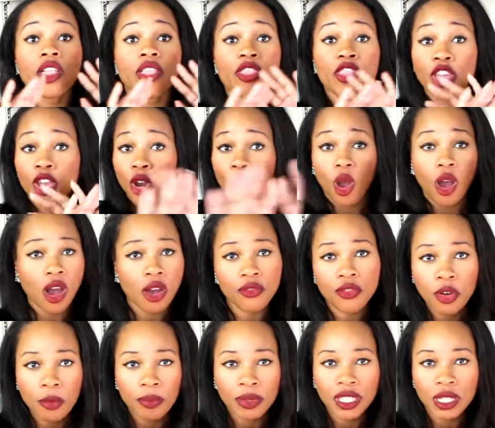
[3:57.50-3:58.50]
they're
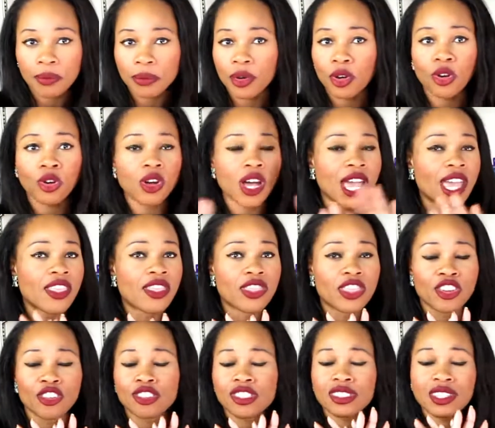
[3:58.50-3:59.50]
awful people and
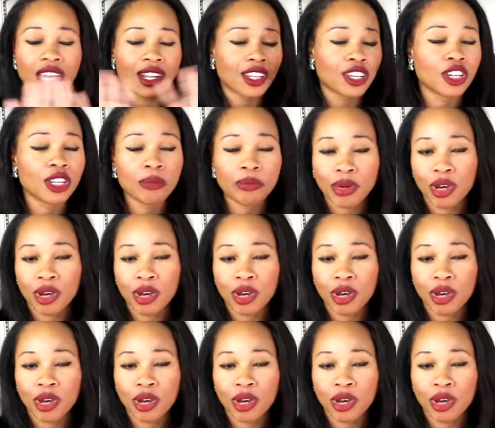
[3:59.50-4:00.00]
there's not a good